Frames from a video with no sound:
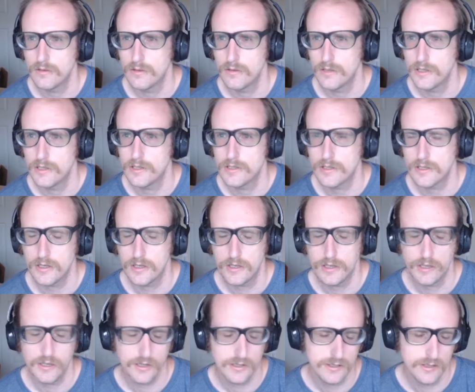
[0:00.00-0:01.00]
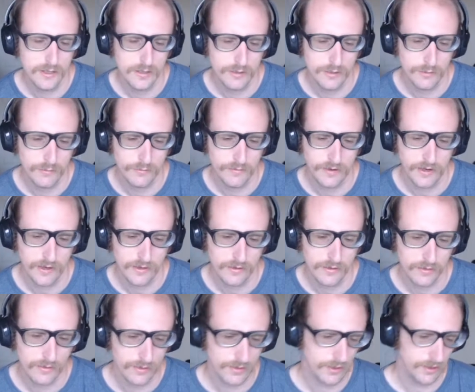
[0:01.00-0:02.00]
It's a
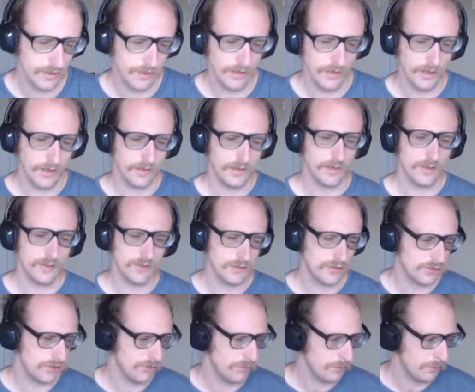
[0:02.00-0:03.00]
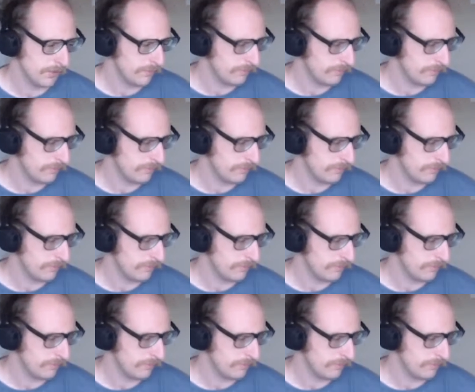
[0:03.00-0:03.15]
two-factor thing, and I just showed my